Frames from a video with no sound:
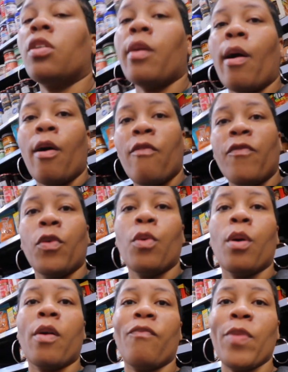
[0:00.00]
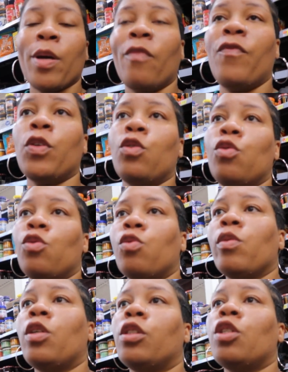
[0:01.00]
So, y'all, for finger foods,
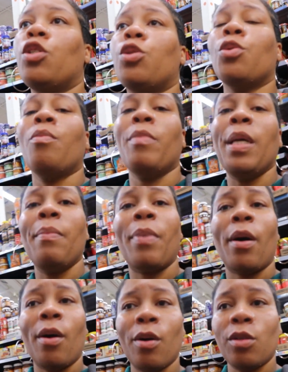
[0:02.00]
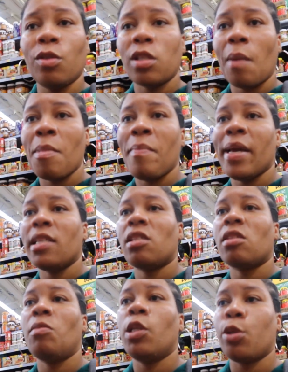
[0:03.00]
we're gonna do meatballs. I'm gonna make
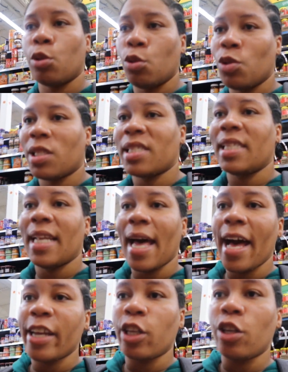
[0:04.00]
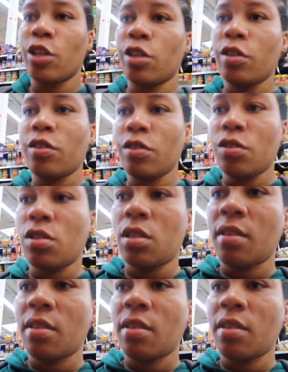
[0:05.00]
some little sliders.